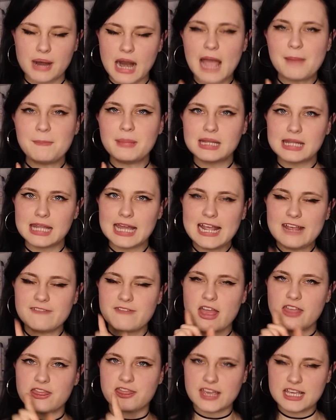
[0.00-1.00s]
But I
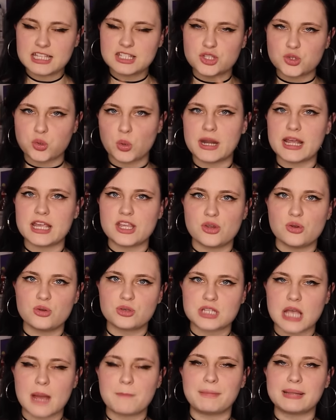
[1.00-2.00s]
believe this Twitter
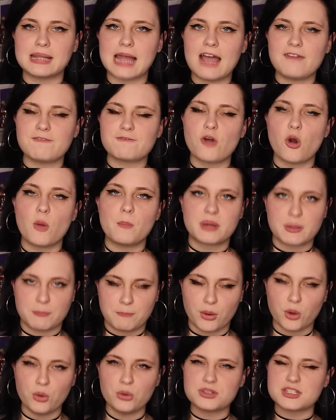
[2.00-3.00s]
user,
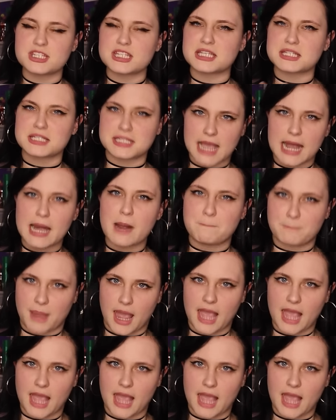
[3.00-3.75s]
Platformed Boots, said it